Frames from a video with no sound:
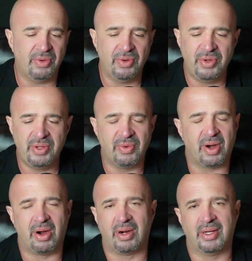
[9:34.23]
who you
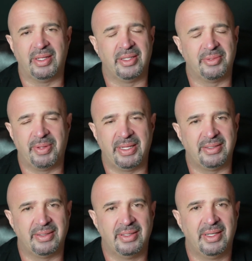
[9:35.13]
are in this
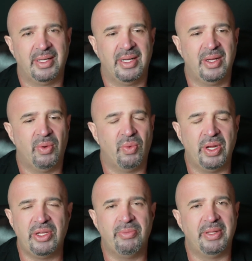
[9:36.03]
place,
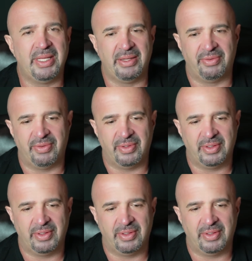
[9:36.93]
what you believe.